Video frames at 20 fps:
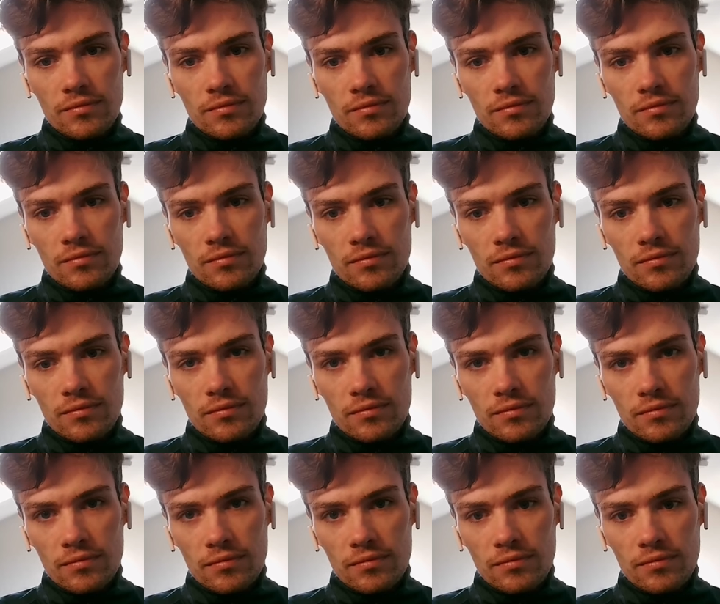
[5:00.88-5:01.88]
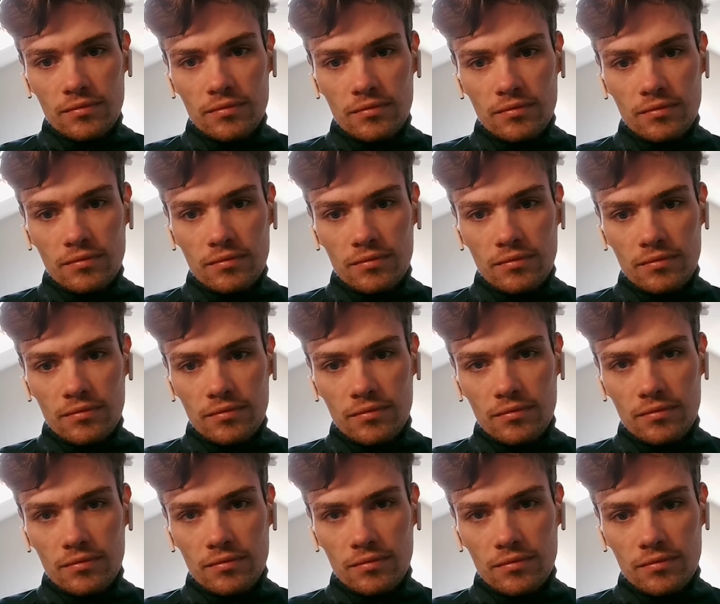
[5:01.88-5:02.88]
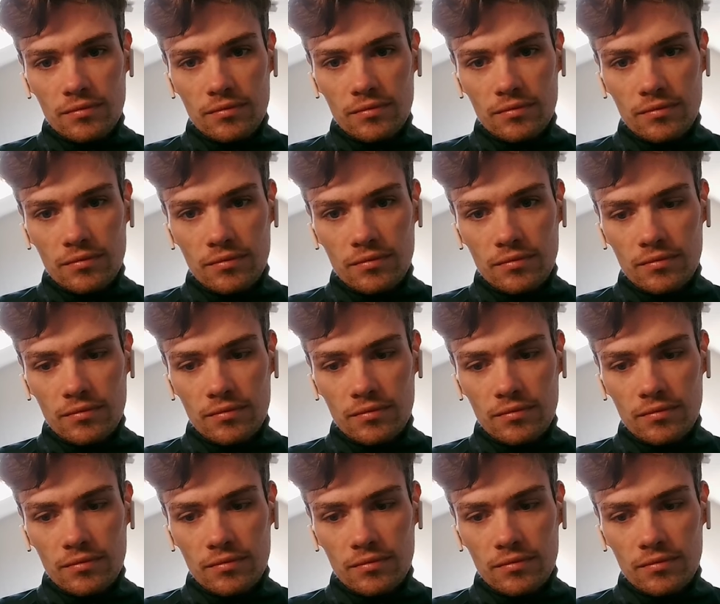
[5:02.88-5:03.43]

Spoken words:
[no speech]